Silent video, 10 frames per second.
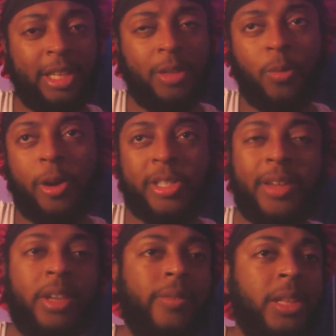the worst
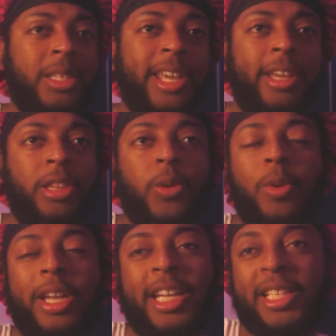I've given is like a
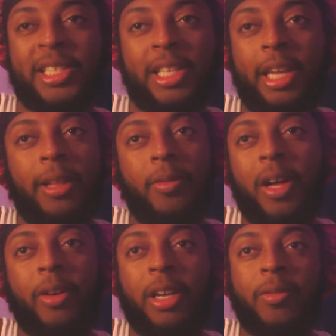3 out of 10.
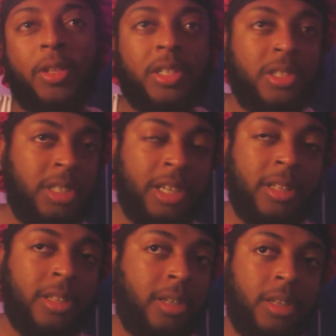I'll give this shit
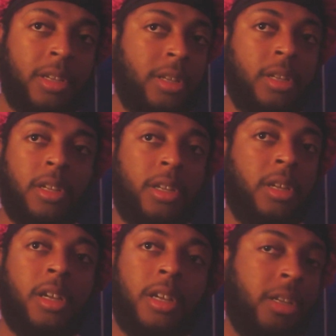
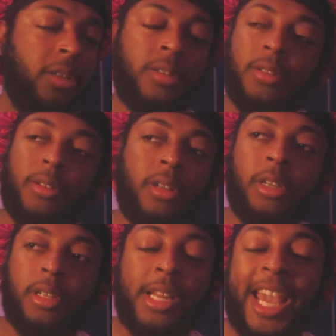
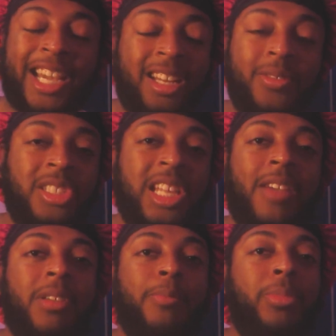a
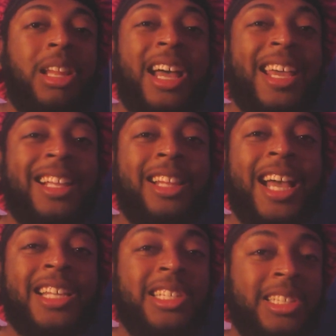-7 blind
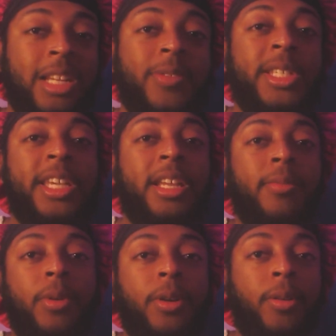glasses out of 10,
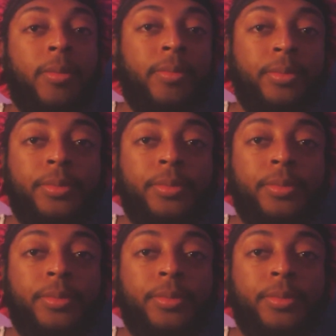bro.